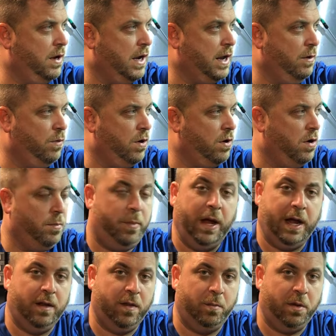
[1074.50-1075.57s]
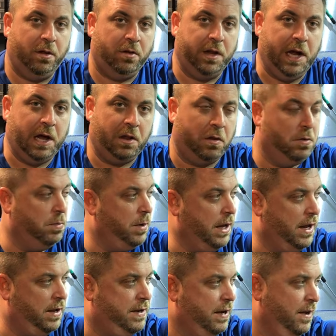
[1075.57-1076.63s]
I got to work on paying the bill down a little bit.
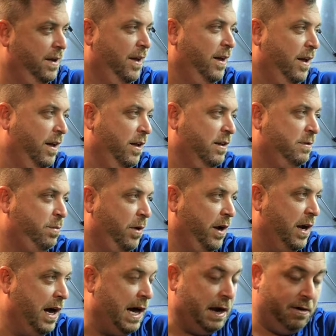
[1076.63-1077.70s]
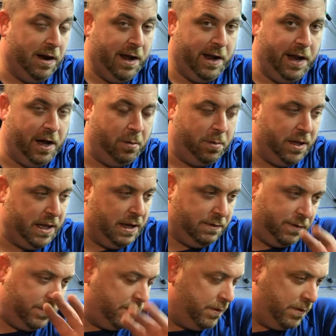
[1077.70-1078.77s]
It's pretty high right now, but
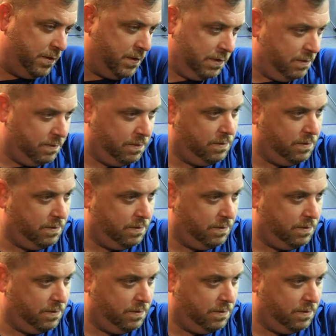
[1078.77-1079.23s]
that's